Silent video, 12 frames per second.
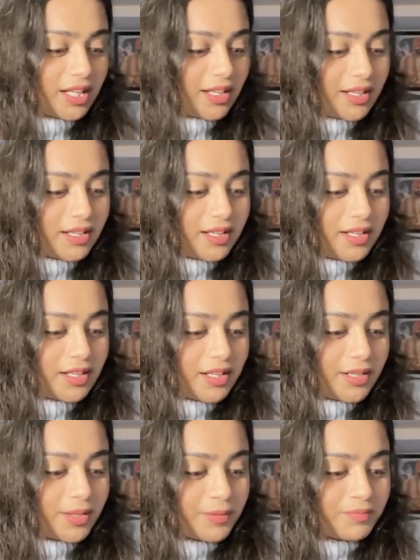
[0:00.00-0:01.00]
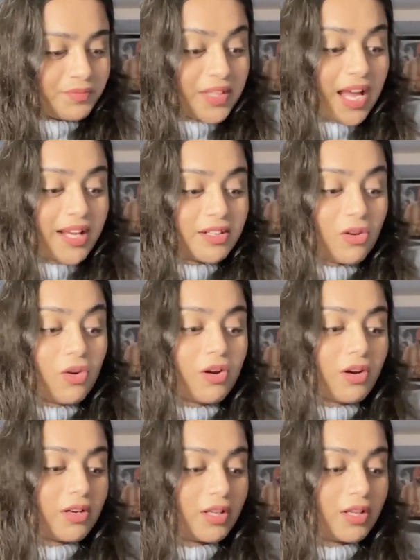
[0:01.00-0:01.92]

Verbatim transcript: um, and oh,